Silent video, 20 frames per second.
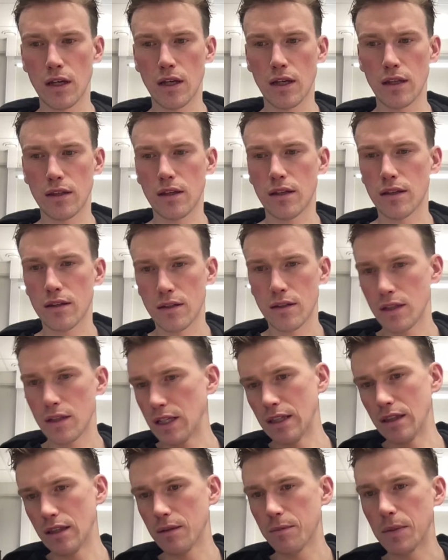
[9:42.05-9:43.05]
and
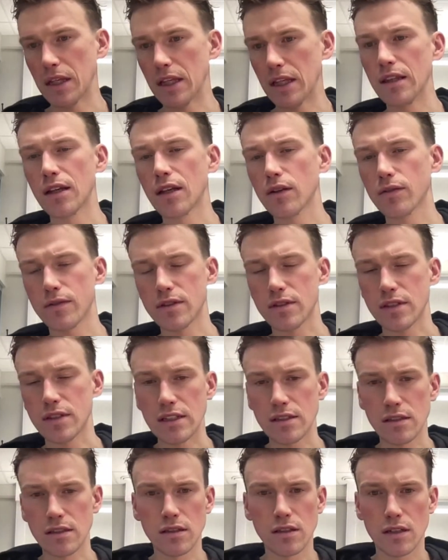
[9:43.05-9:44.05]
in the beginning of the
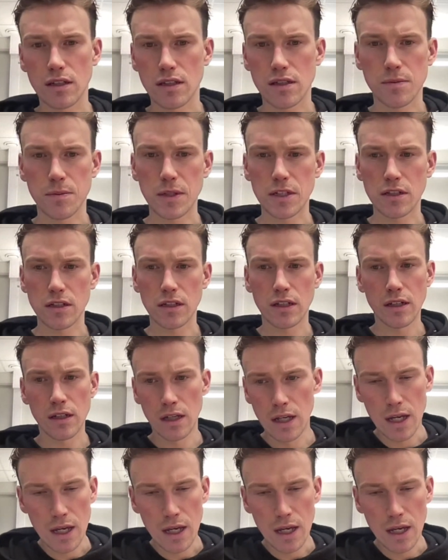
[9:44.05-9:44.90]
season especially.